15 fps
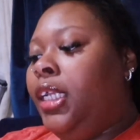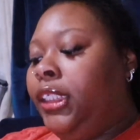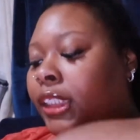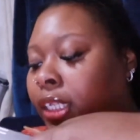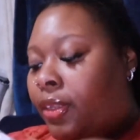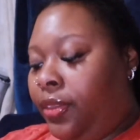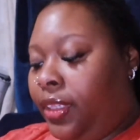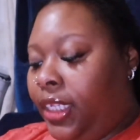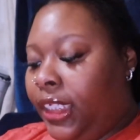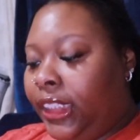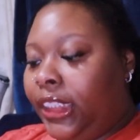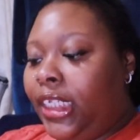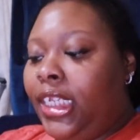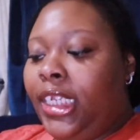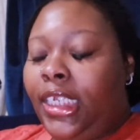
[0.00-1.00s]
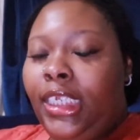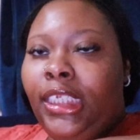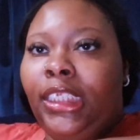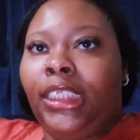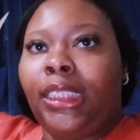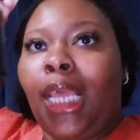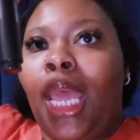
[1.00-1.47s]
So this
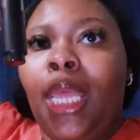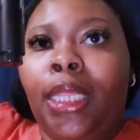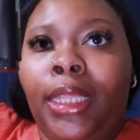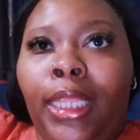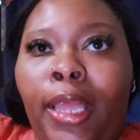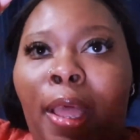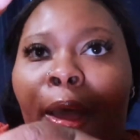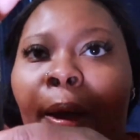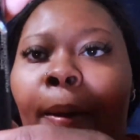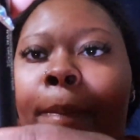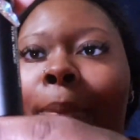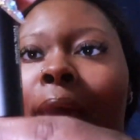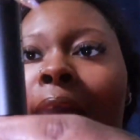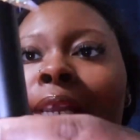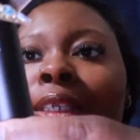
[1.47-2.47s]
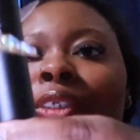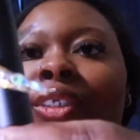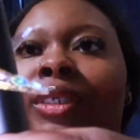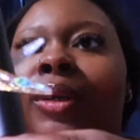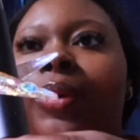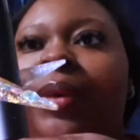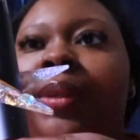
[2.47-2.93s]
is the
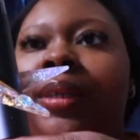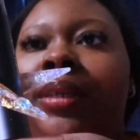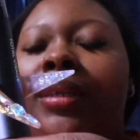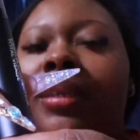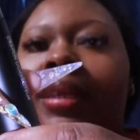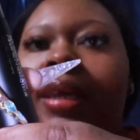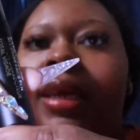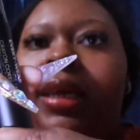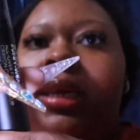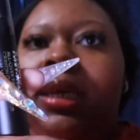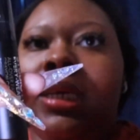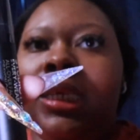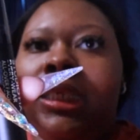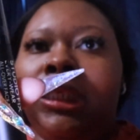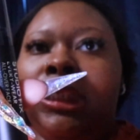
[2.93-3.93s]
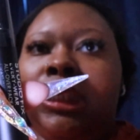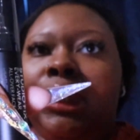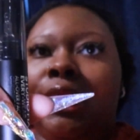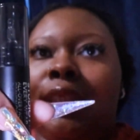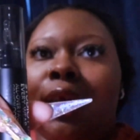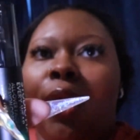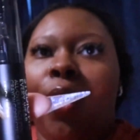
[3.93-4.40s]
packaging on it, and it is
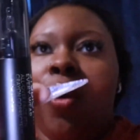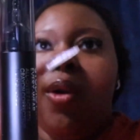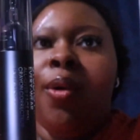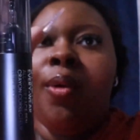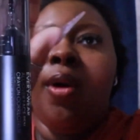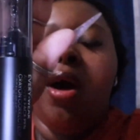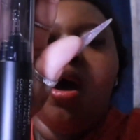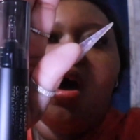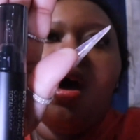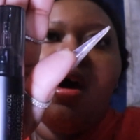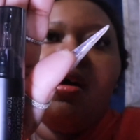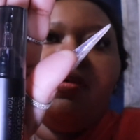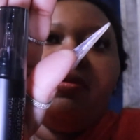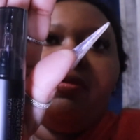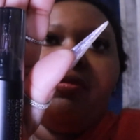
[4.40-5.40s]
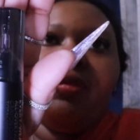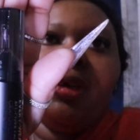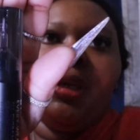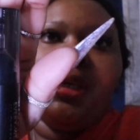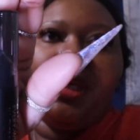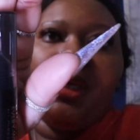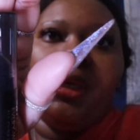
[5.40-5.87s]
so
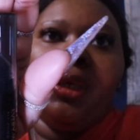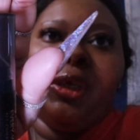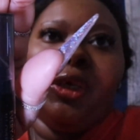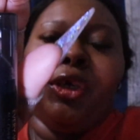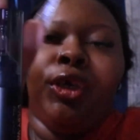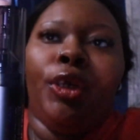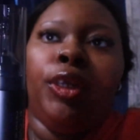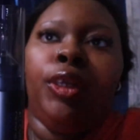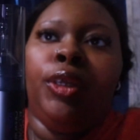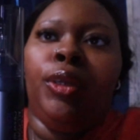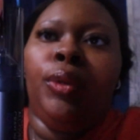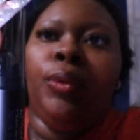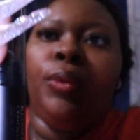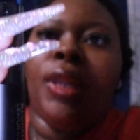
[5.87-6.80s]
freaking cute.